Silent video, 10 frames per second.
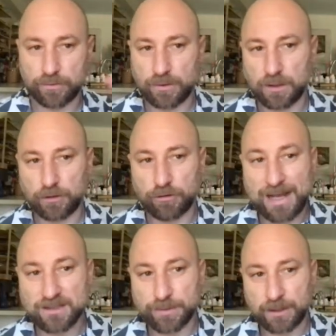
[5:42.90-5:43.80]
There's
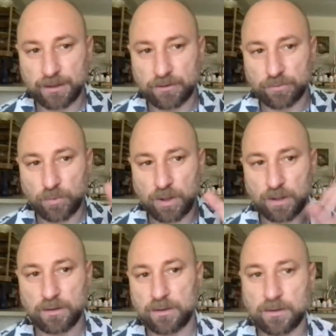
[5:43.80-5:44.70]
a
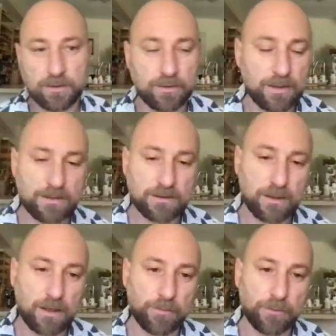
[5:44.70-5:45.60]
grasping is one
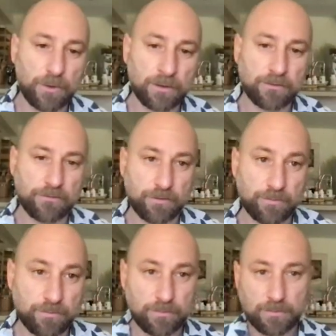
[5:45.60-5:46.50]
that is a common
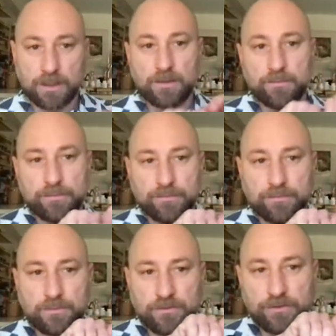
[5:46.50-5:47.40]
one for
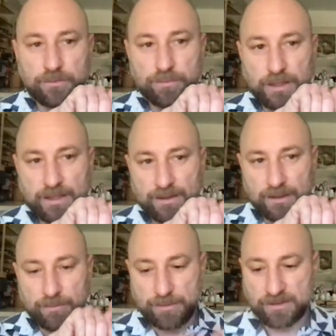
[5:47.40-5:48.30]
if
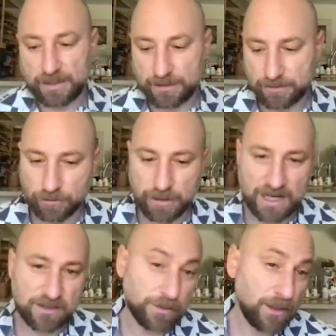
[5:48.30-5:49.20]
you put anything in a baby's
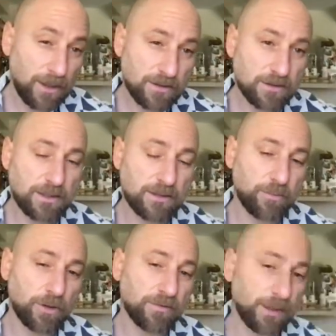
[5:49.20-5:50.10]
hand, it'll grasp.
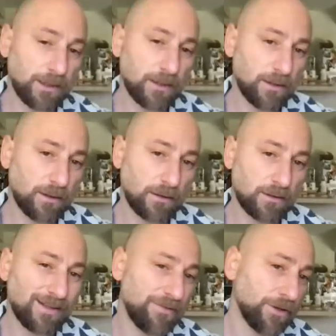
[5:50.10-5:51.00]
So that's more of
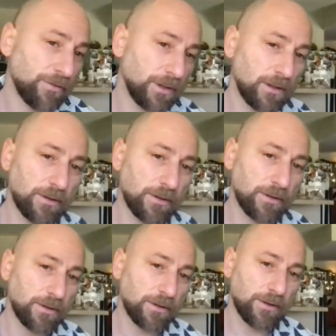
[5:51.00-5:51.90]
like a
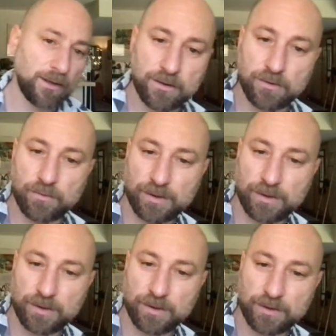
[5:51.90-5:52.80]
leftover thing
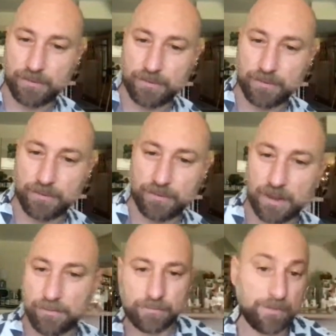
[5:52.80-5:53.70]
when
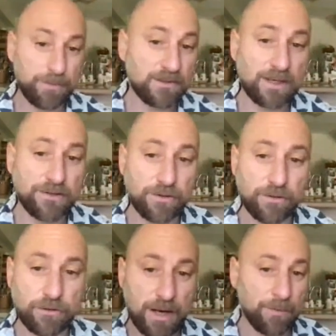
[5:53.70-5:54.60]

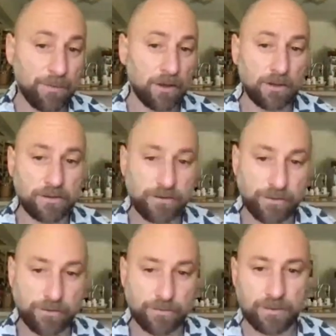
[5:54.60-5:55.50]
babies had to
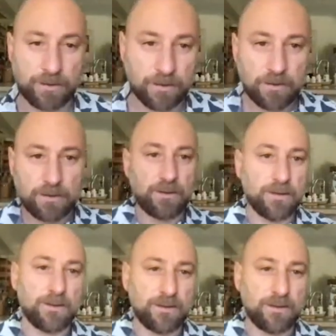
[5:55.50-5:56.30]
grab on to